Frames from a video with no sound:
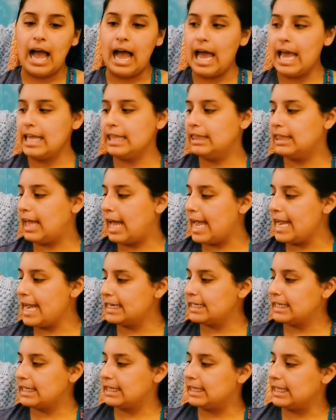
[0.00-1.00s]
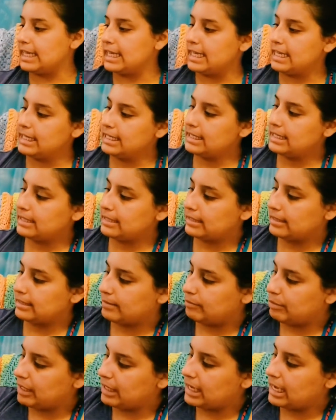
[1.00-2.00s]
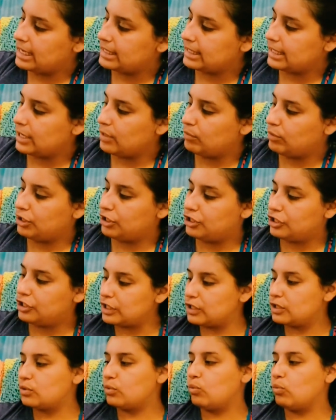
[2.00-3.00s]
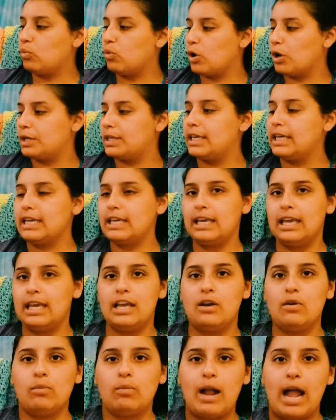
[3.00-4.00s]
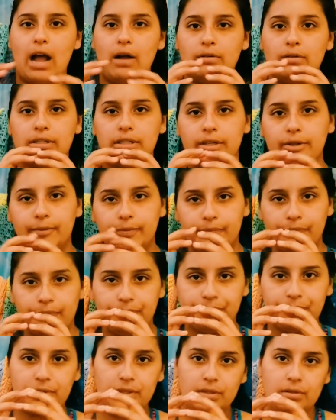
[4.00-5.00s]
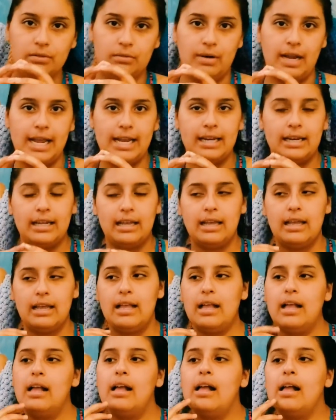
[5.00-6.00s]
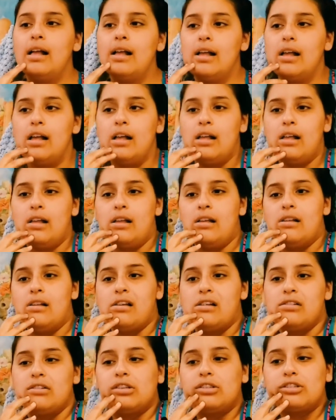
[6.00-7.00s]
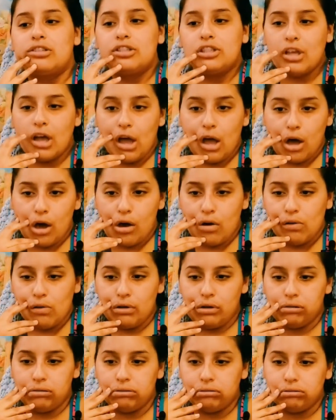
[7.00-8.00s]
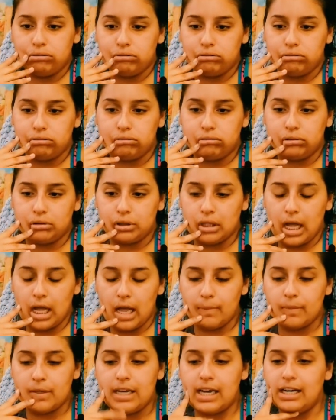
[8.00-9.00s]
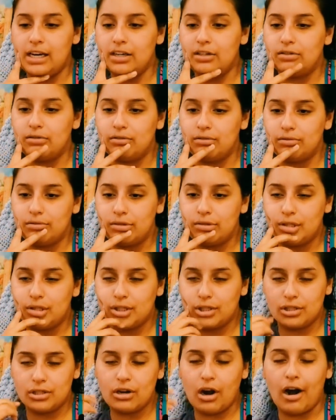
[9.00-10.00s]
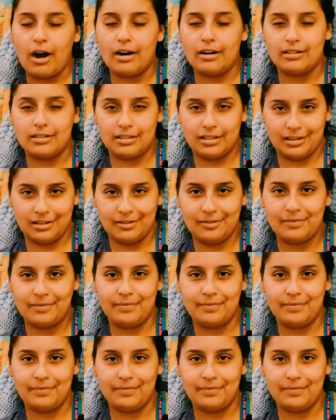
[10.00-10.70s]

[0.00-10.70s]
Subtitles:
I liked these because it was just working and around, right? So I'm gonna start